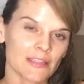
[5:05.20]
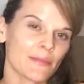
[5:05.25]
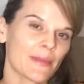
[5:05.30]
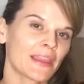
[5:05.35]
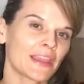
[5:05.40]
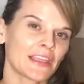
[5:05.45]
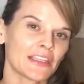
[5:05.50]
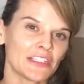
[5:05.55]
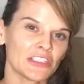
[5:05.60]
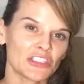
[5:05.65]
to
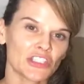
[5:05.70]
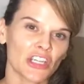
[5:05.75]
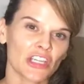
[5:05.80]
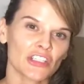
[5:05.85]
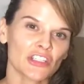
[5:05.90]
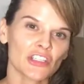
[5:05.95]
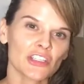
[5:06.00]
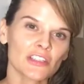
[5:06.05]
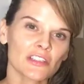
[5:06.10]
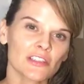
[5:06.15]
make any
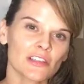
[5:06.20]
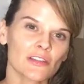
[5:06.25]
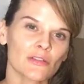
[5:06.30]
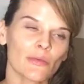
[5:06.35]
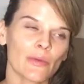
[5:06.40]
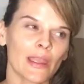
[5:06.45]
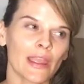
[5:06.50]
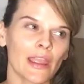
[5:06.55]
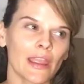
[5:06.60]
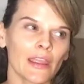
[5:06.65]
changes to the
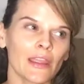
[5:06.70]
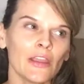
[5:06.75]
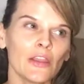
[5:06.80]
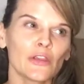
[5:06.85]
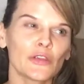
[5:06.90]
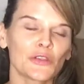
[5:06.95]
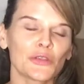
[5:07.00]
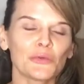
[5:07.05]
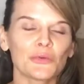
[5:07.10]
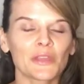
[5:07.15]
way
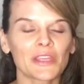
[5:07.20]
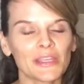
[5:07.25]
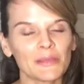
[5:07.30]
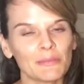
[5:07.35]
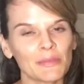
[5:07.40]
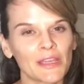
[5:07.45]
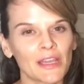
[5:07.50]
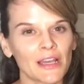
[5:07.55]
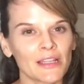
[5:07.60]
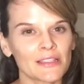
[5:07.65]
you
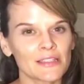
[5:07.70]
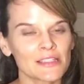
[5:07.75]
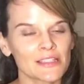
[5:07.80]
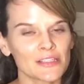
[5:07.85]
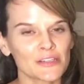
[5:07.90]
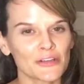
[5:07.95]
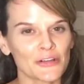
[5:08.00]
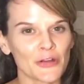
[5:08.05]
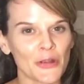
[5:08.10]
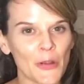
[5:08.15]
keep guns
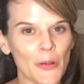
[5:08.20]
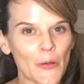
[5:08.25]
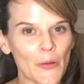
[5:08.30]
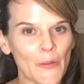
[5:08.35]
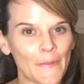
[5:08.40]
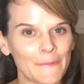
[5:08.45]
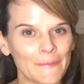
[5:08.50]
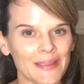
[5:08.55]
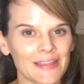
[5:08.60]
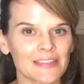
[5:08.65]
in your
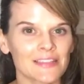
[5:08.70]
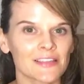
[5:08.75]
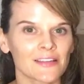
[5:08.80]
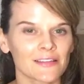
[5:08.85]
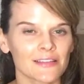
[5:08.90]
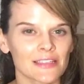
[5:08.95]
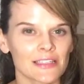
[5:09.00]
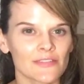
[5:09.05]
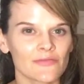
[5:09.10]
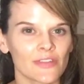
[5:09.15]
home based
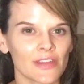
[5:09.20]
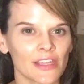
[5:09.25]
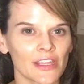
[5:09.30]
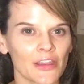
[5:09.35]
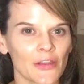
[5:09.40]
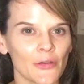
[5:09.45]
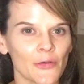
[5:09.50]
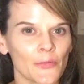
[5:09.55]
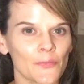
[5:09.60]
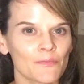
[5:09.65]
on this
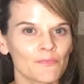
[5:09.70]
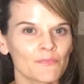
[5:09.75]
video.